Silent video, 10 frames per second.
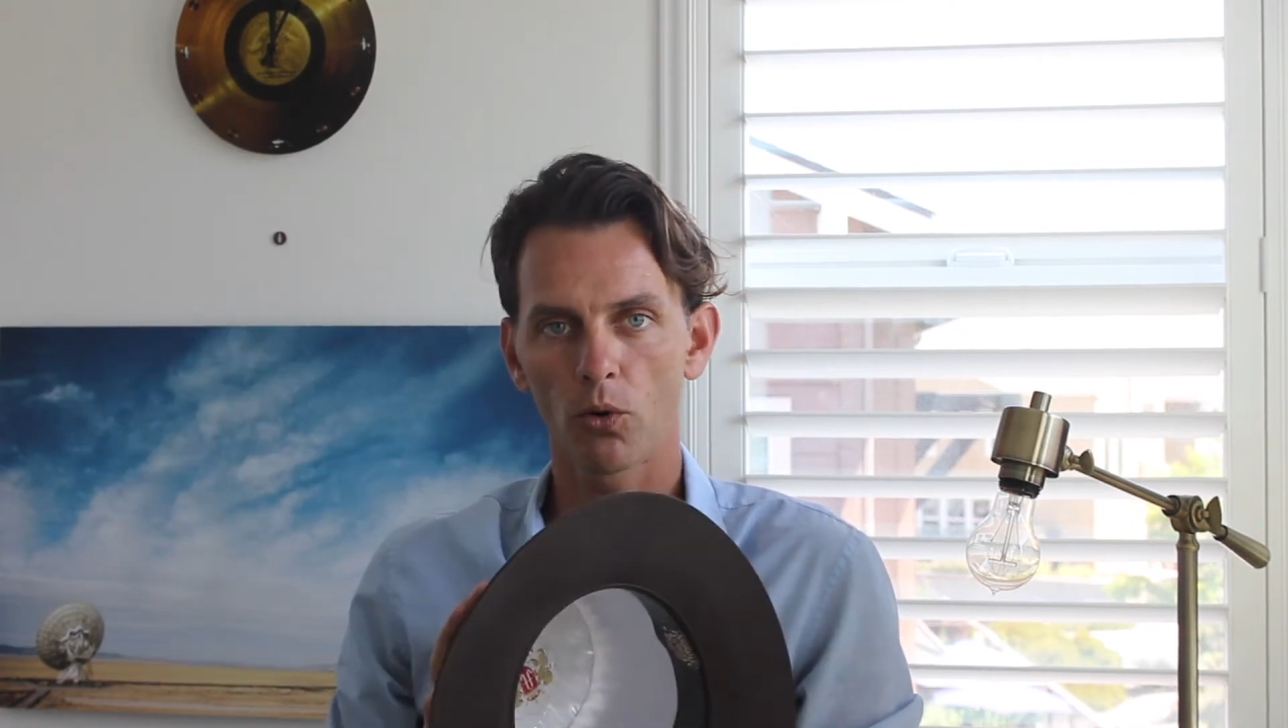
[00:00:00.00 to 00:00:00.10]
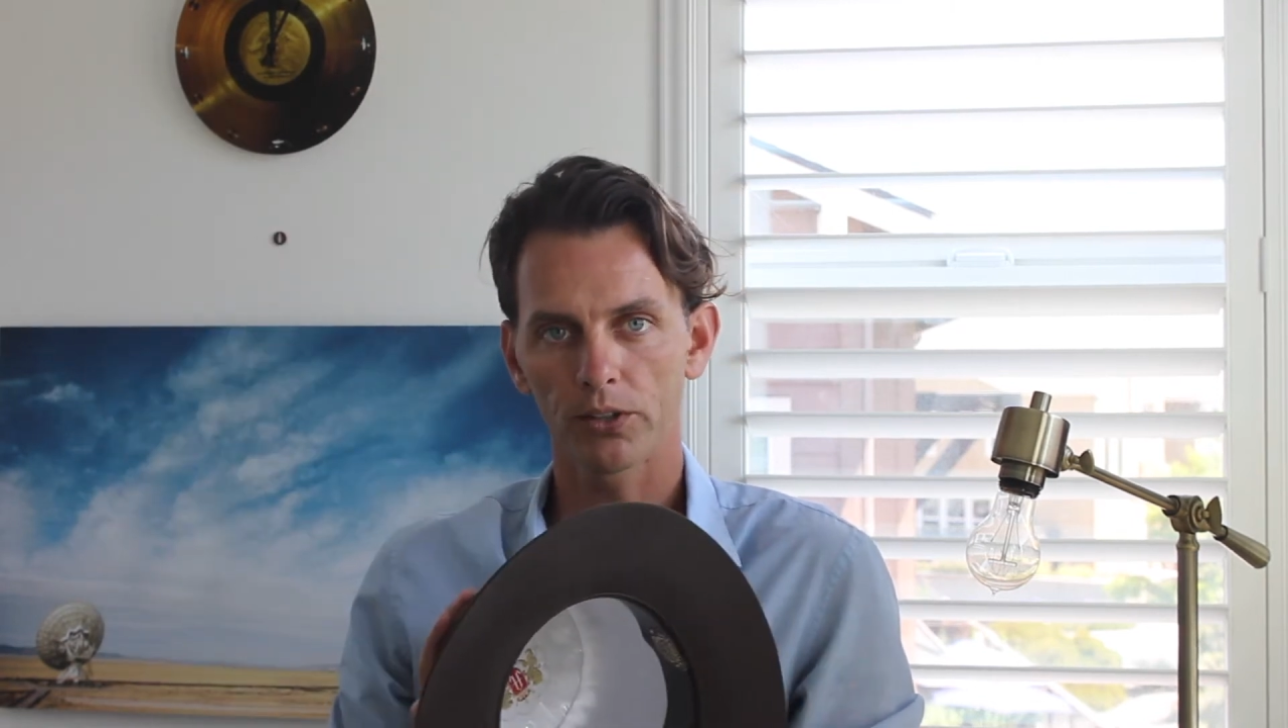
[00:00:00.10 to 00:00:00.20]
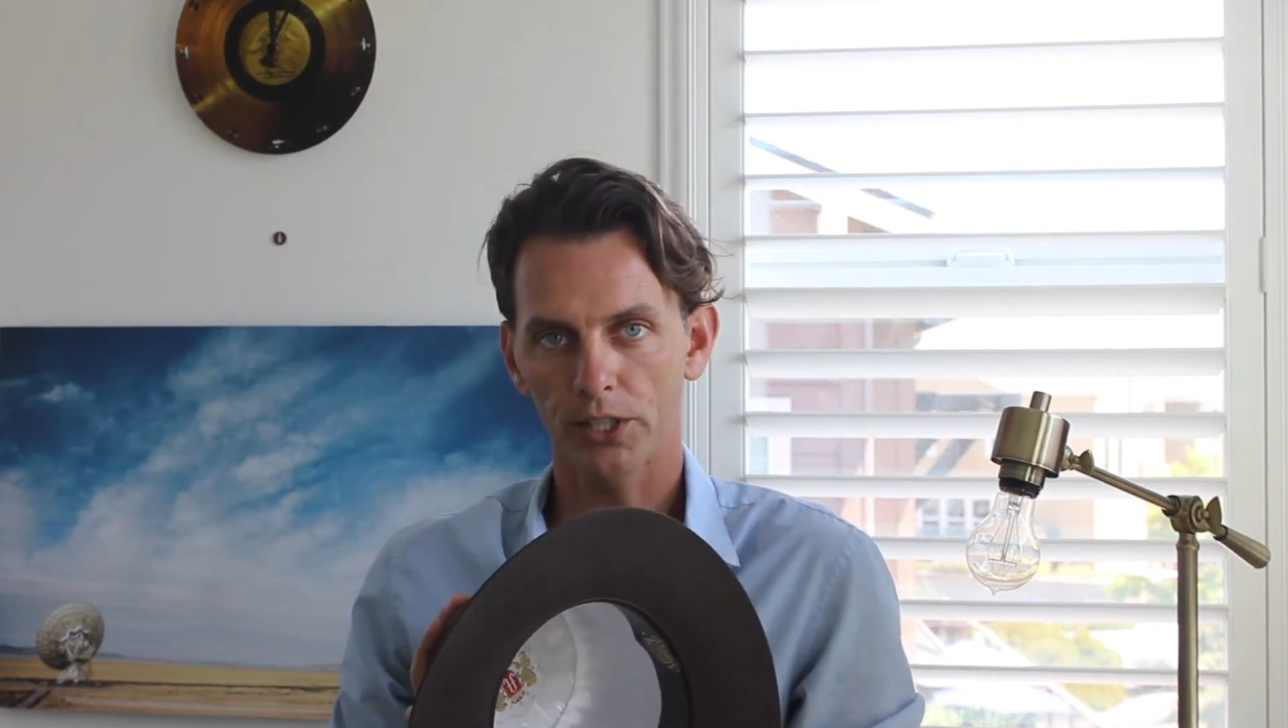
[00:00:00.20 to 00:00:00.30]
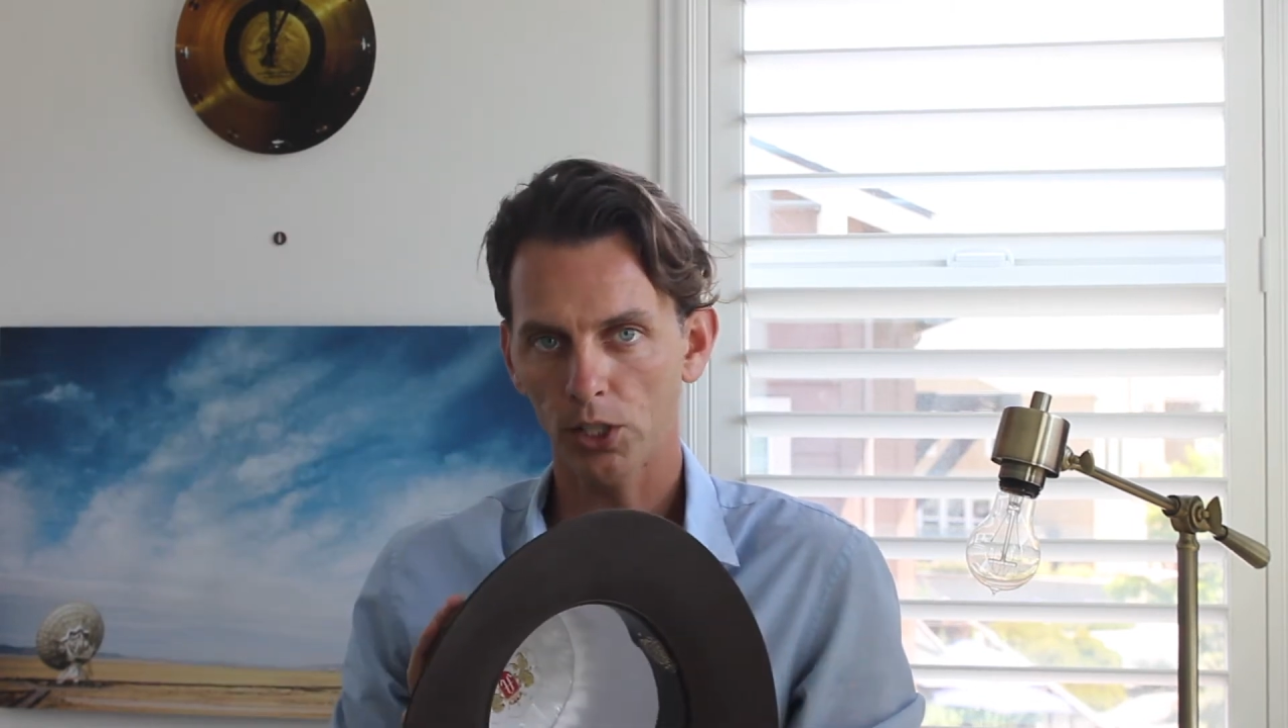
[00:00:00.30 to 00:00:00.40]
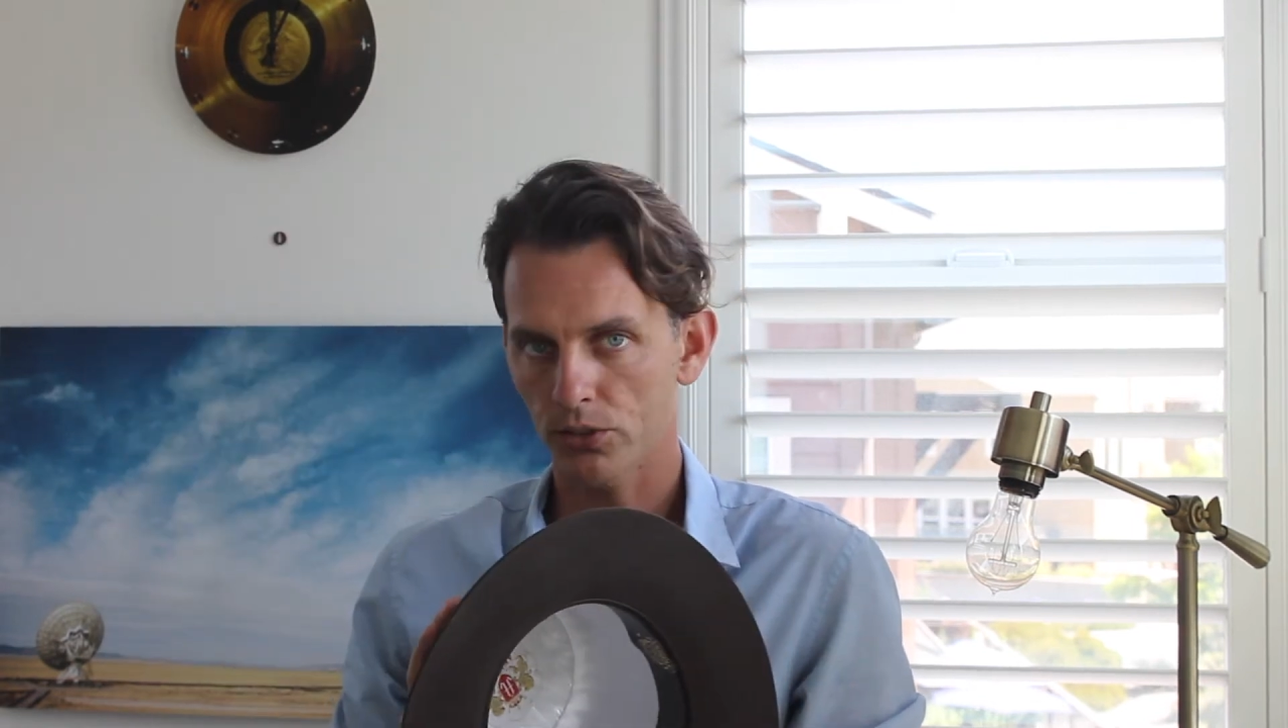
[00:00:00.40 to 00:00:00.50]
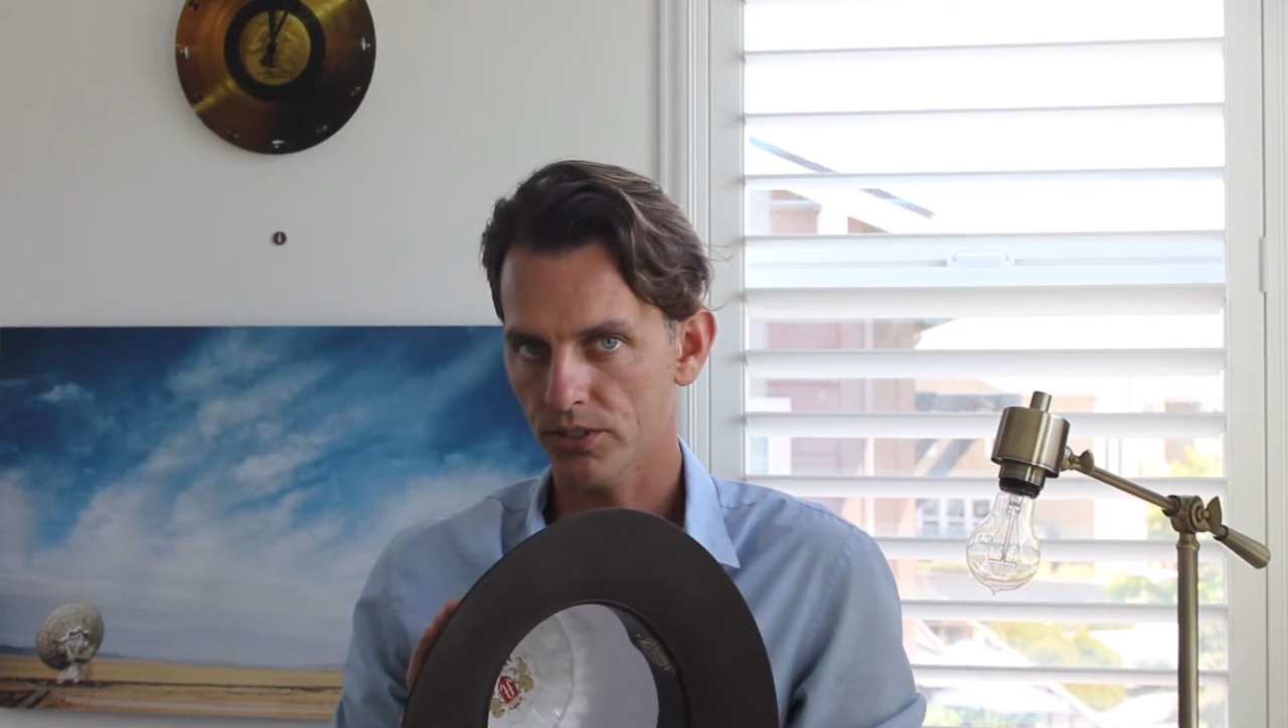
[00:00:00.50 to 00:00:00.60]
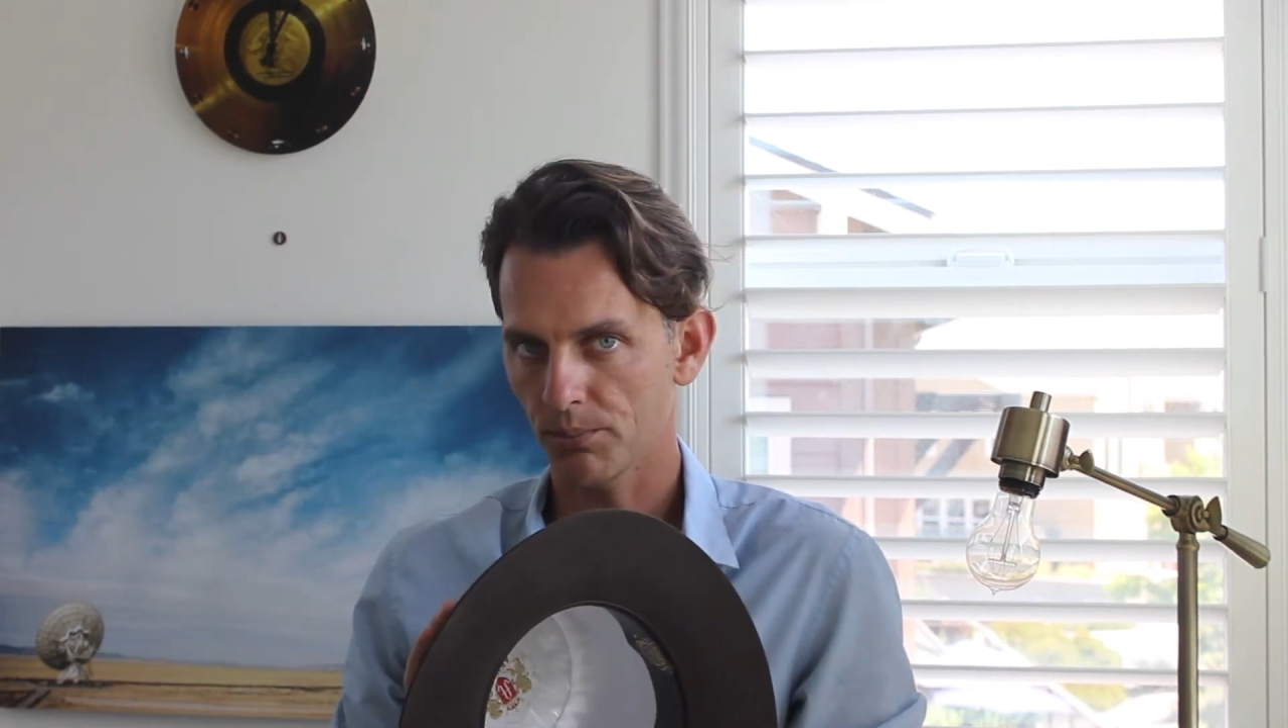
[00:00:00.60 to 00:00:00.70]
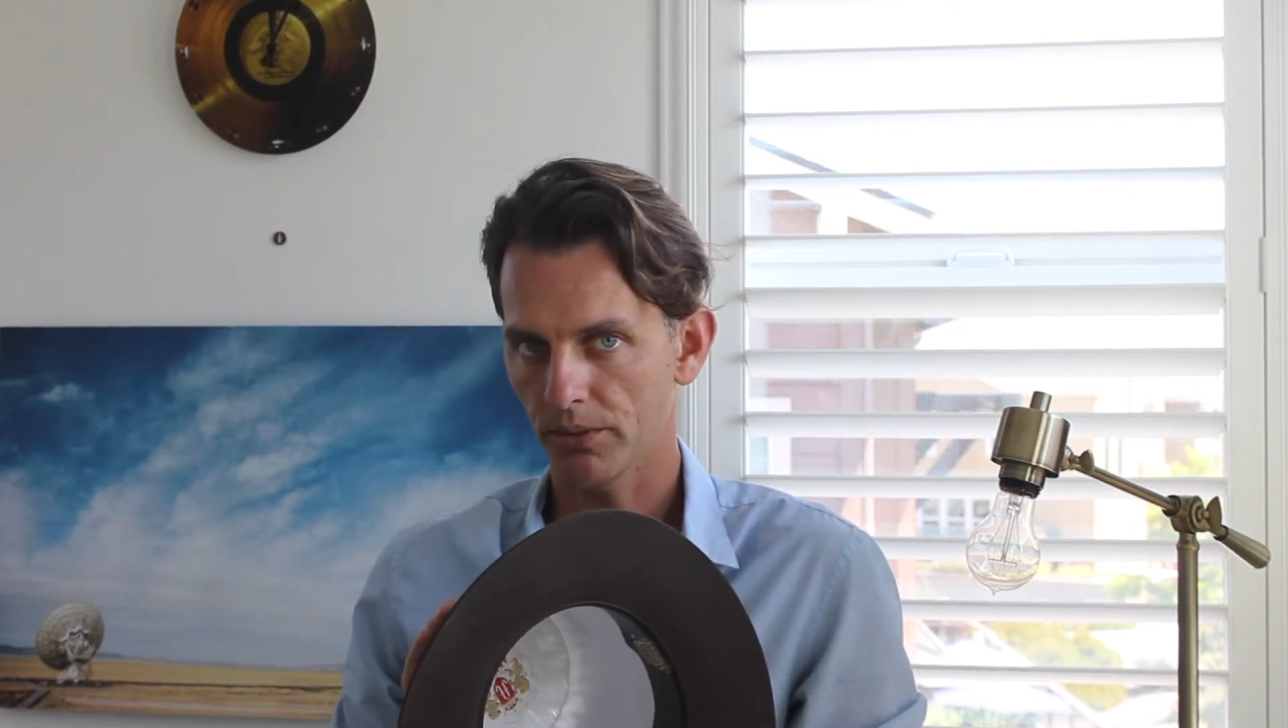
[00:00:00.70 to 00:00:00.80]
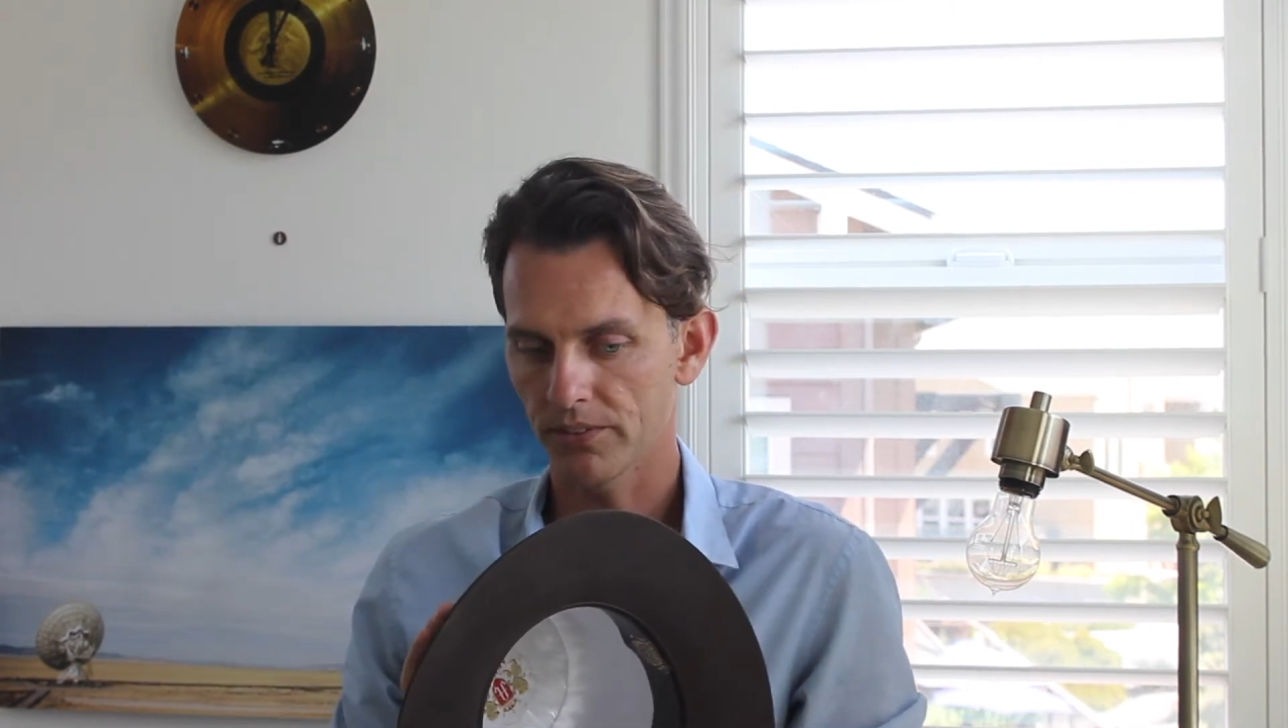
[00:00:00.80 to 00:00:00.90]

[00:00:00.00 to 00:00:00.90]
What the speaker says: more on the close-up